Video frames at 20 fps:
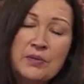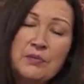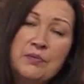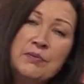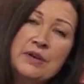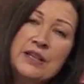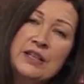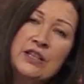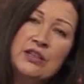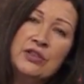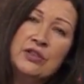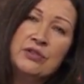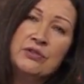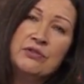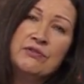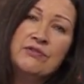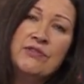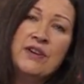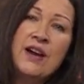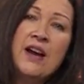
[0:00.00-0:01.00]
making
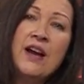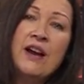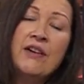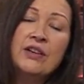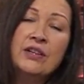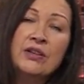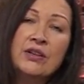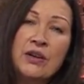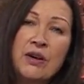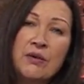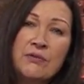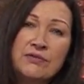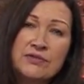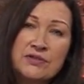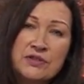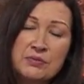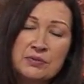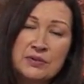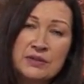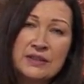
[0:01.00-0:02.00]
you very
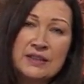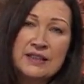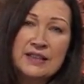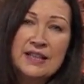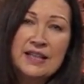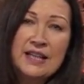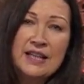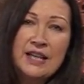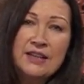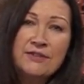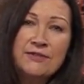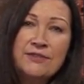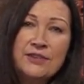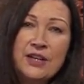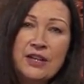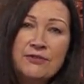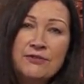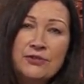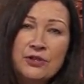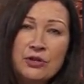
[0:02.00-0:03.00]
uncomfortable.
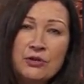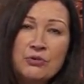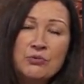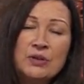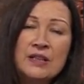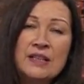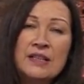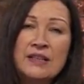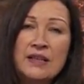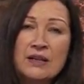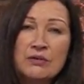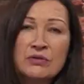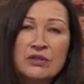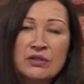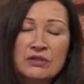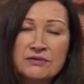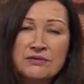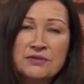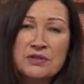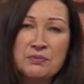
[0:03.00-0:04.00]
If you're willing, I would
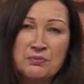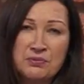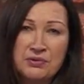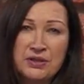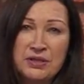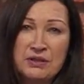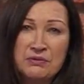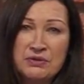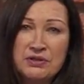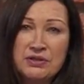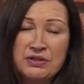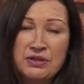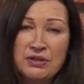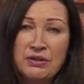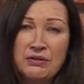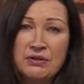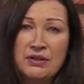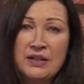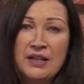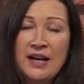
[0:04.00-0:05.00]
love to pray with
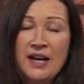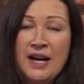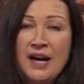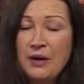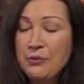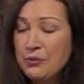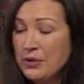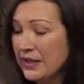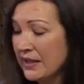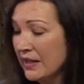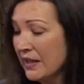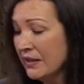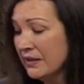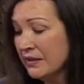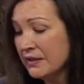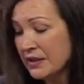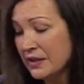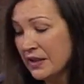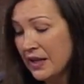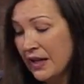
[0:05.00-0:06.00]
you. We
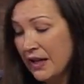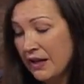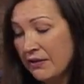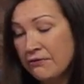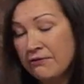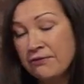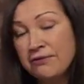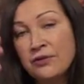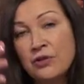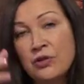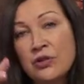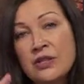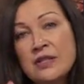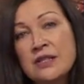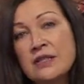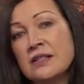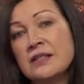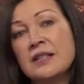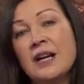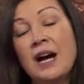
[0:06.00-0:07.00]
can't
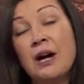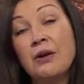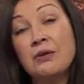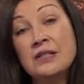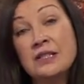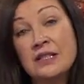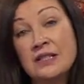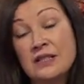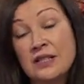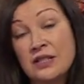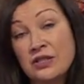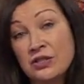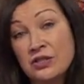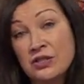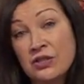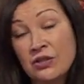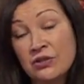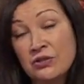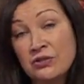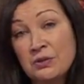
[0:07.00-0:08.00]
enforce our
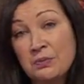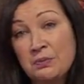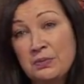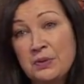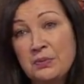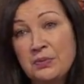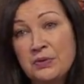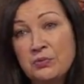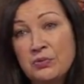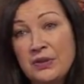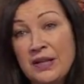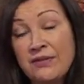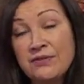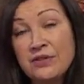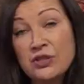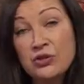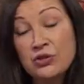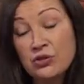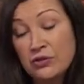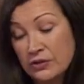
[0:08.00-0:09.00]
decisions on other people. We have
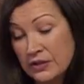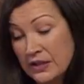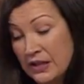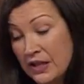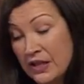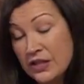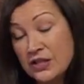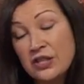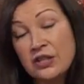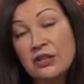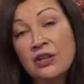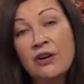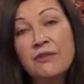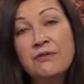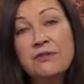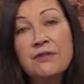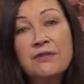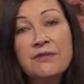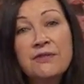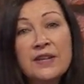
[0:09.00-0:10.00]
to go to God
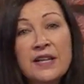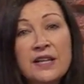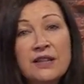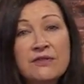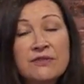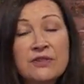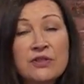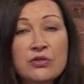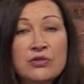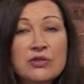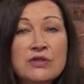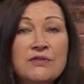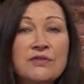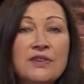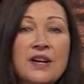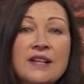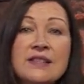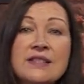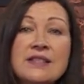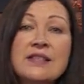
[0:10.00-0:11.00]
for faith for those
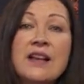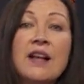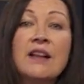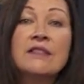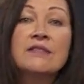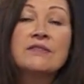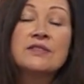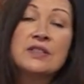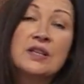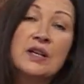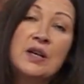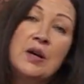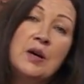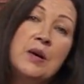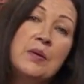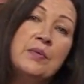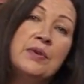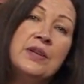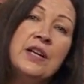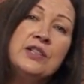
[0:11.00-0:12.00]
for ourselves.
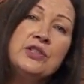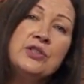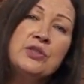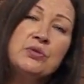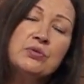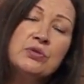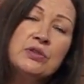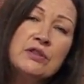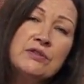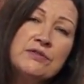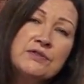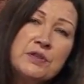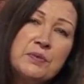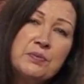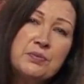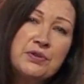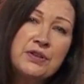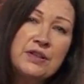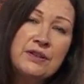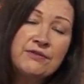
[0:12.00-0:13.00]
But I just would love to
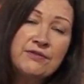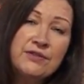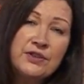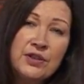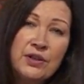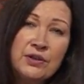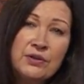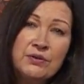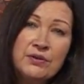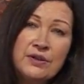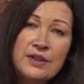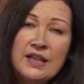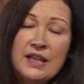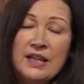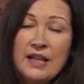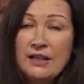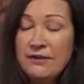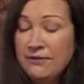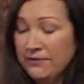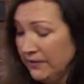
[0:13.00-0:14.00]
pray for you,
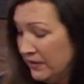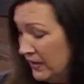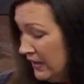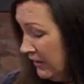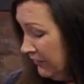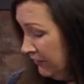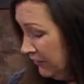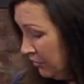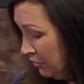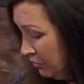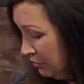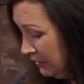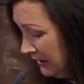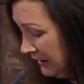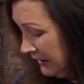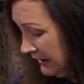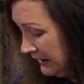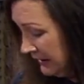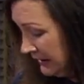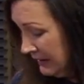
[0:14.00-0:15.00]
if you're
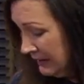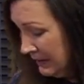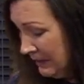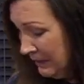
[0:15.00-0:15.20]
willing.